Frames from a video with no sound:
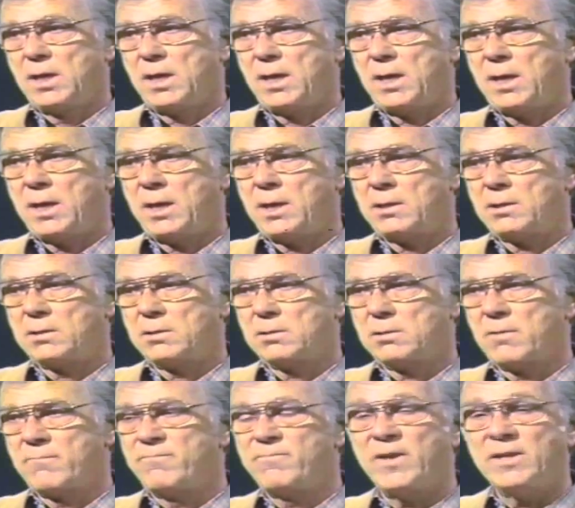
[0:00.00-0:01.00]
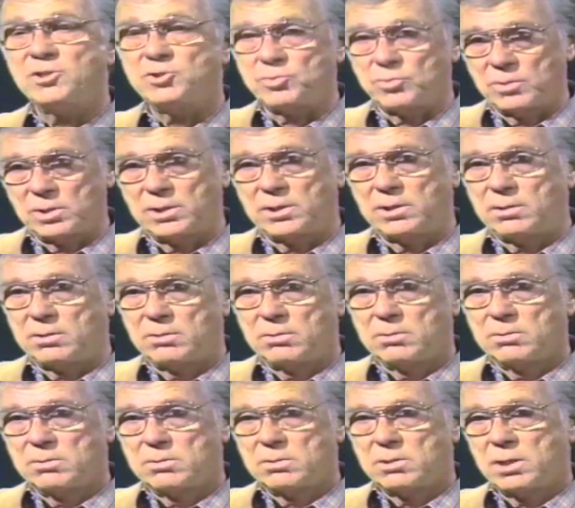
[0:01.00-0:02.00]
And eventually,
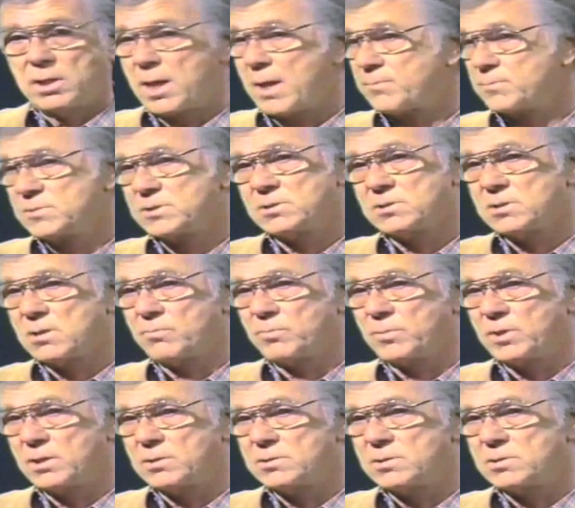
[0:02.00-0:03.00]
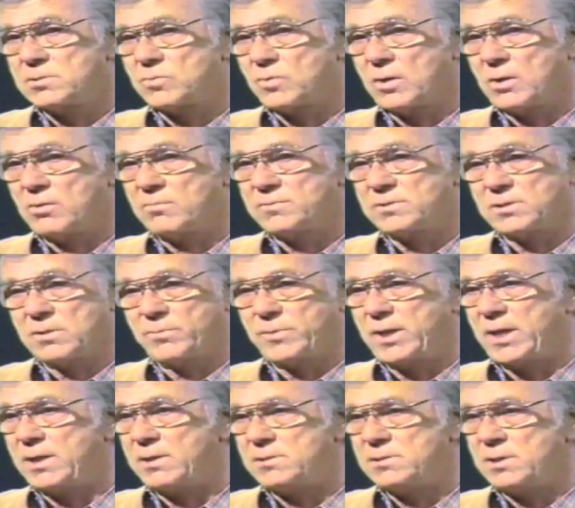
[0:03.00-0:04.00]
it happens to some kids at 12, some at
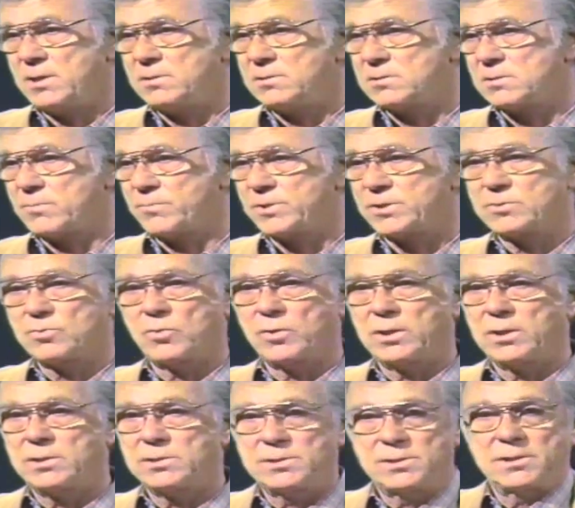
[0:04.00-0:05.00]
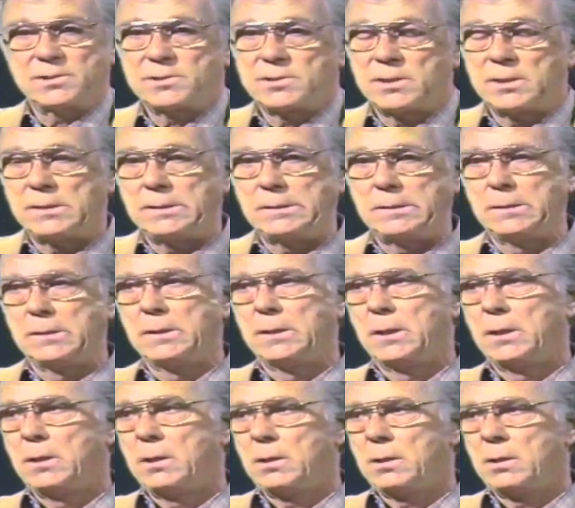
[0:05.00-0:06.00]
18, some at 20, 16.
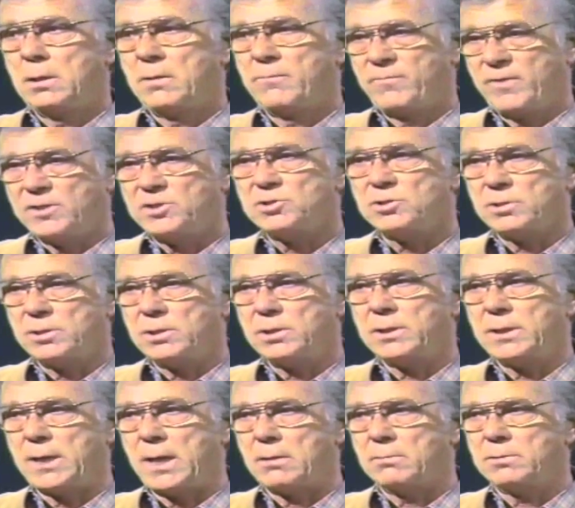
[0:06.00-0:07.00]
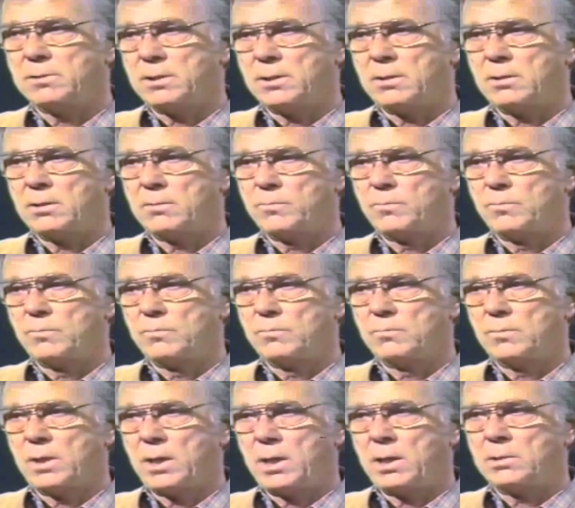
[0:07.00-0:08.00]
Eventually you get out there
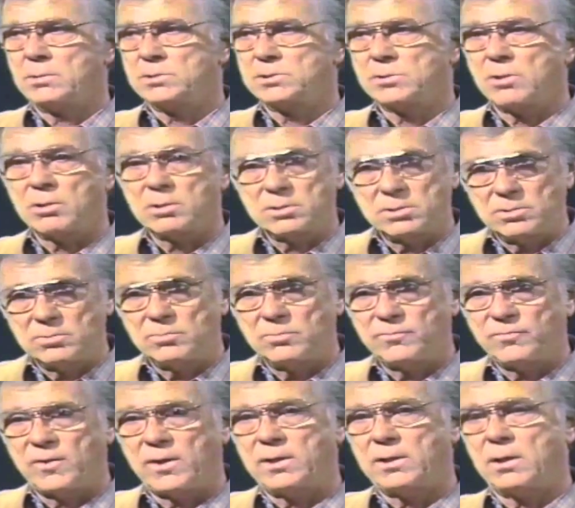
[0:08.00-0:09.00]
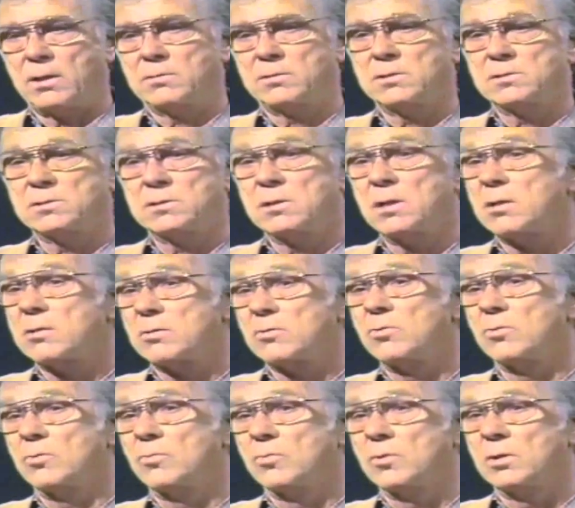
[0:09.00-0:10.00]
and start to find out there's another
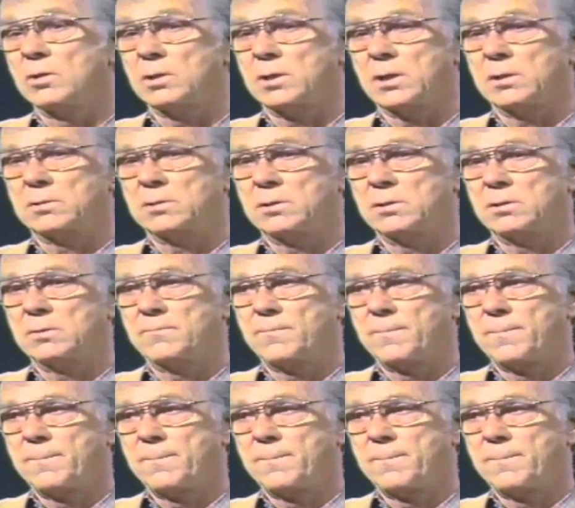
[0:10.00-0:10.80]
whole world out there.